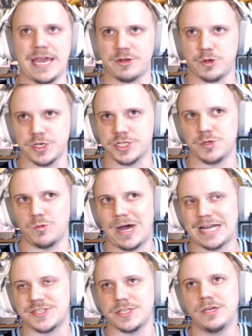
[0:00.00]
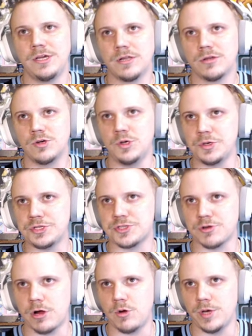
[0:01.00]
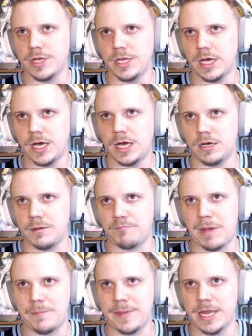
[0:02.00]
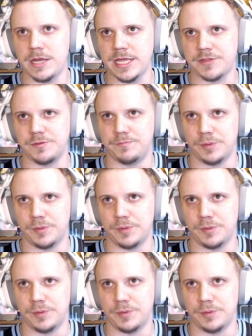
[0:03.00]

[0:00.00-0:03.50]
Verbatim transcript: and Christian Watson. Who's throwing uh, my man Nick the